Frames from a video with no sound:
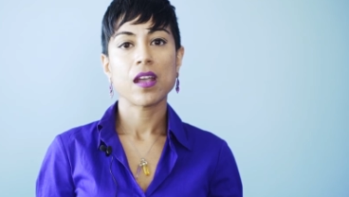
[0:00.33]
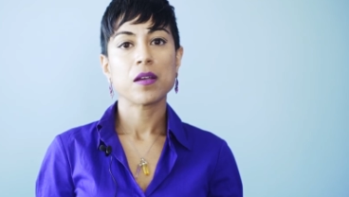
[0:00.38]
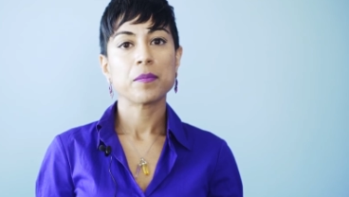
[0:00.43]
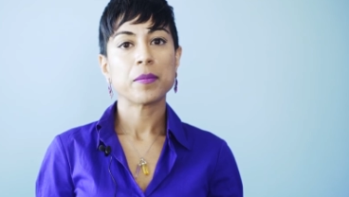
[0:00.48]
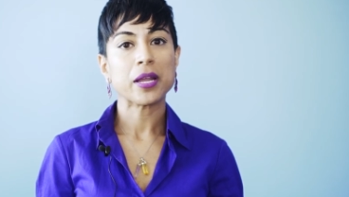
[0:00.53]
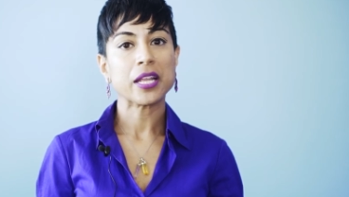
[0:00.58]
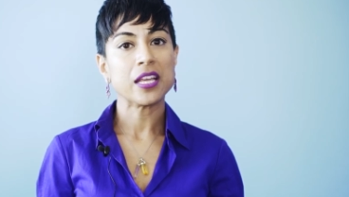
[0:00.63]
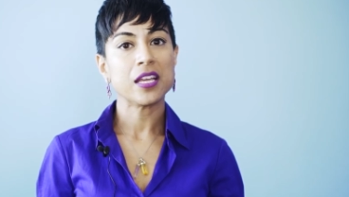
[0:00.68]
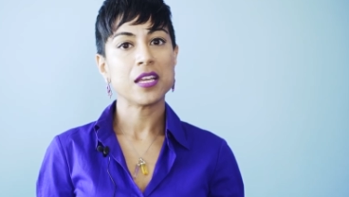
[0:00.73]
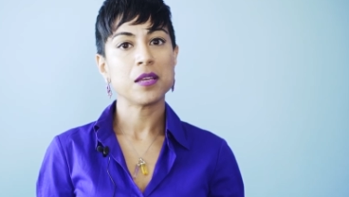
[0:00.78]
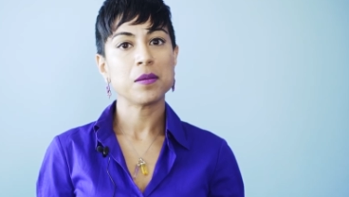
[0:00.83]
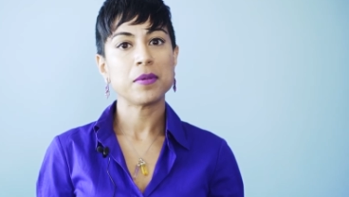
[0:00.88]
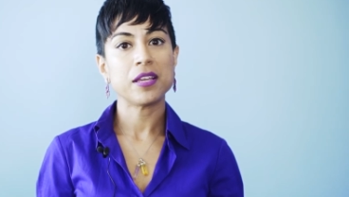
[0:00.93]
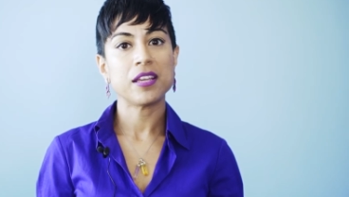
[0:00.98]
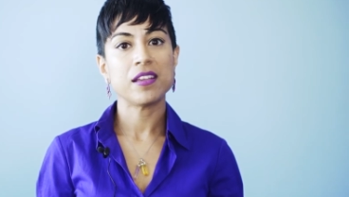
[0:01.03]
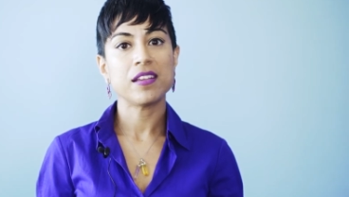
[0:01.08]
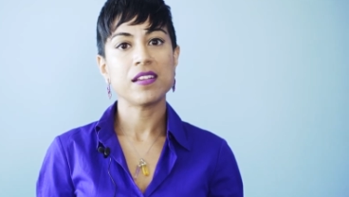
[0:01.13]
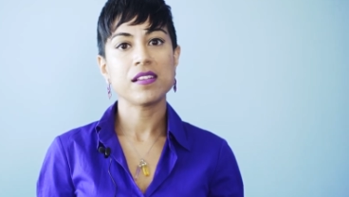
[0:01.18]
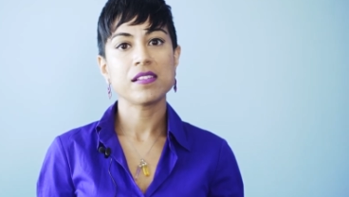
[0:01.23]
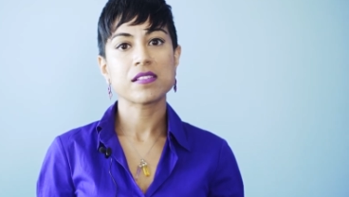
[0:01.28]
My name
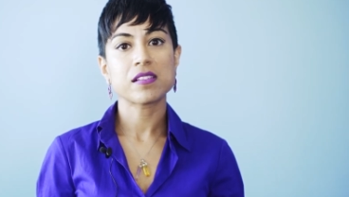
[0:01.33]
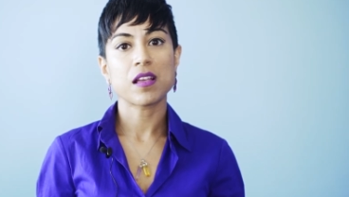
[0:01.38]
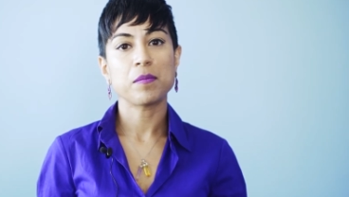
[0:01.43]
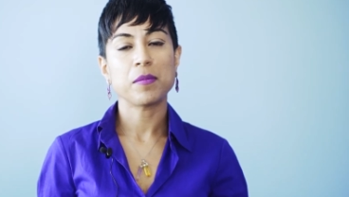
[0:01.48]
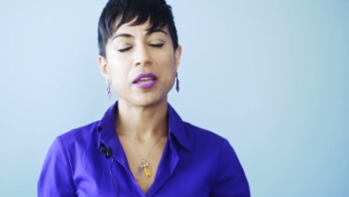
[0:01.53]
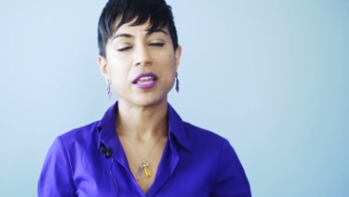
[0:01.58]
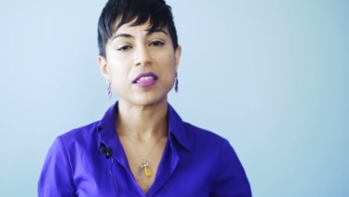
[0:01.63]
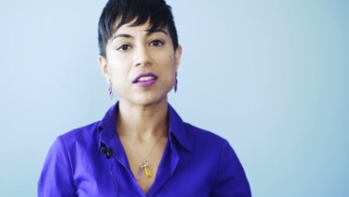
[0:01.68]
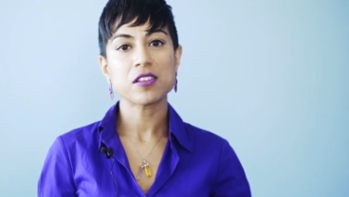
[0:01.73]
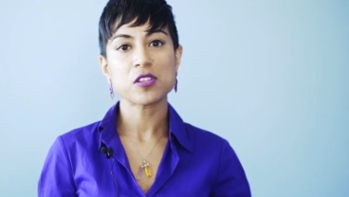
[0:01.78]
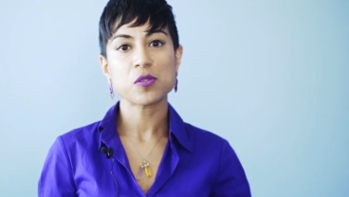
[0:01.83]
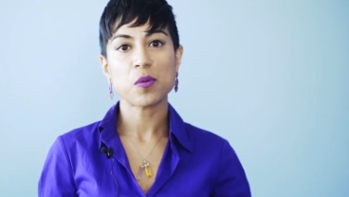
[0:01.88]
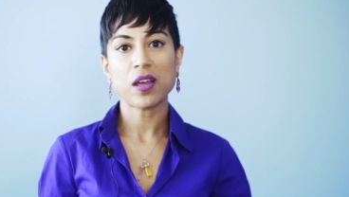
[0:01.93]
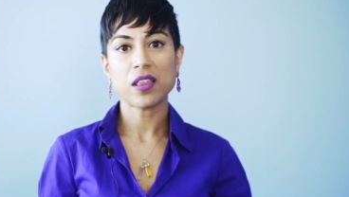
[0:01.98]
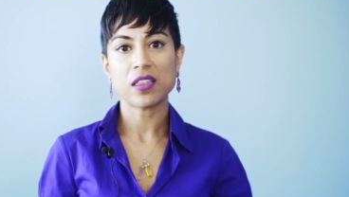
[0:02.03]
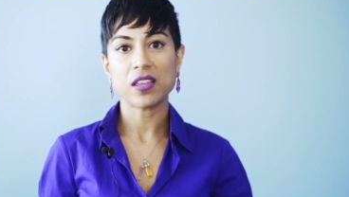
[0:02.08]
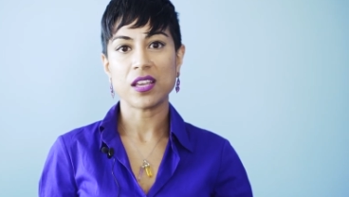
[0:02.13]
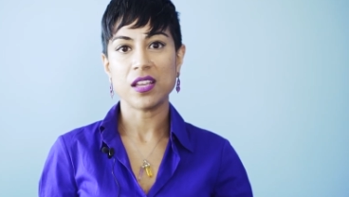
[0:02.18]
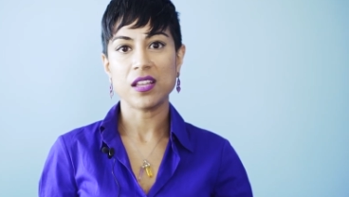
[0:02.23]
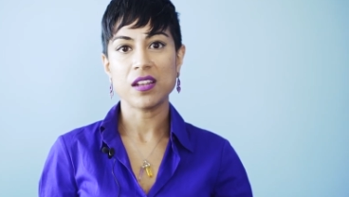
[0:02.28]
is Amita
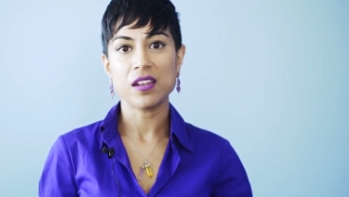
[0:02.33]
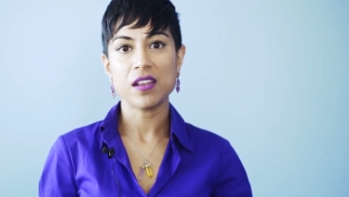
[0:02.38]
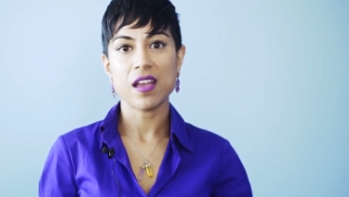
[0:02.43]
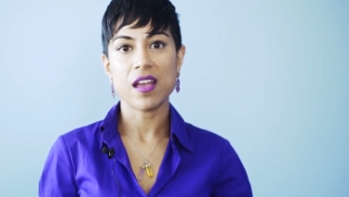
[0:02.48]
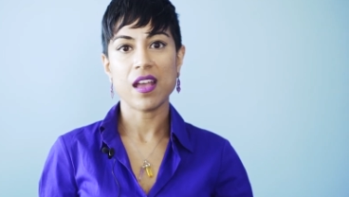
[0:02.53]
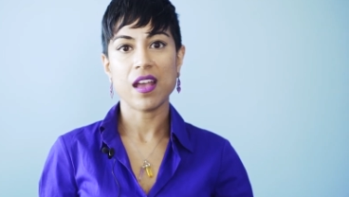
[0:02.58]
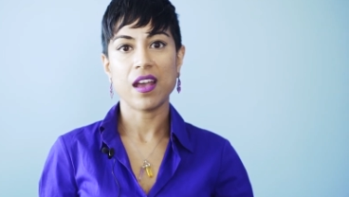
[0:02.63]
Swadhin,